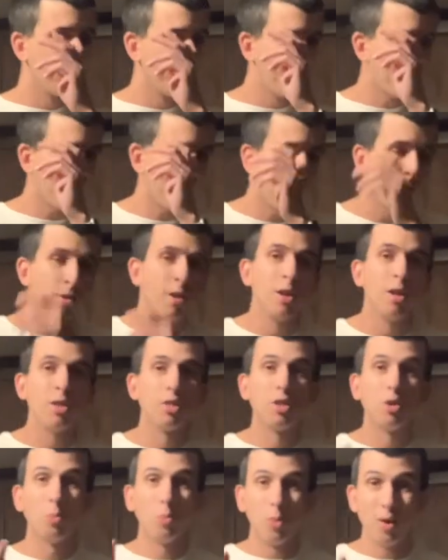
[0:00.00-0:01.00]
Now,
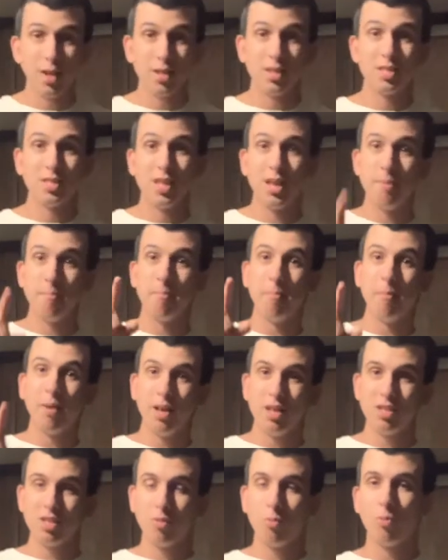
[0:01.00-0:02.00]
the ones that
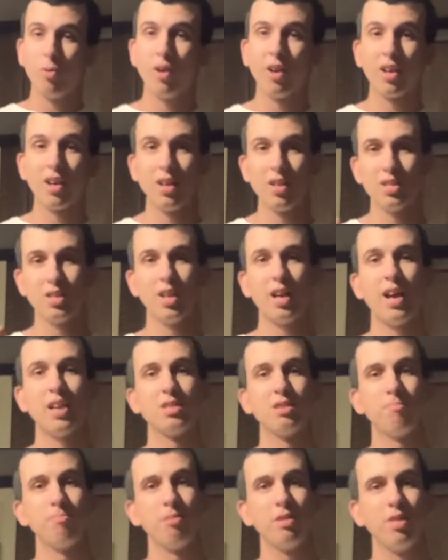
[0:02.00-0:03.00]
might work because it
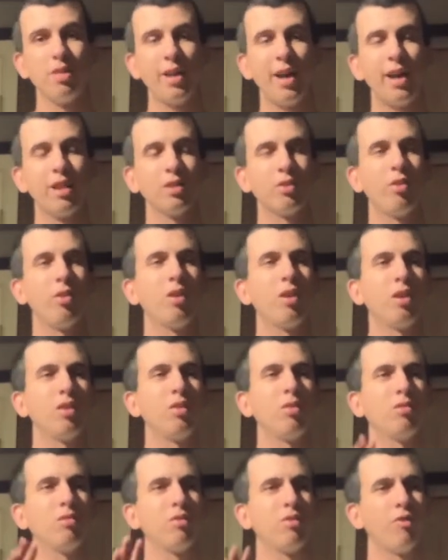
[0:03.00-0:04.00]
hasn't been that long are
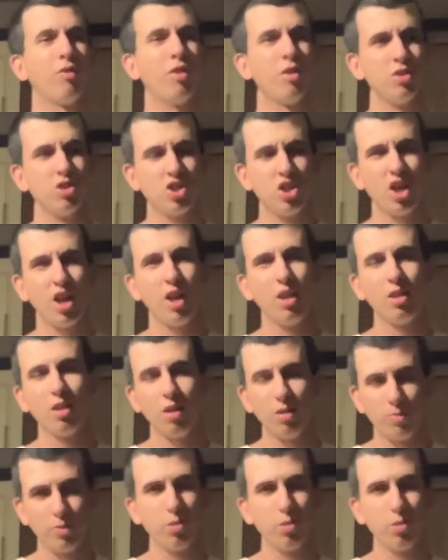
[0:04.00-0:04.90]
those Funai, the,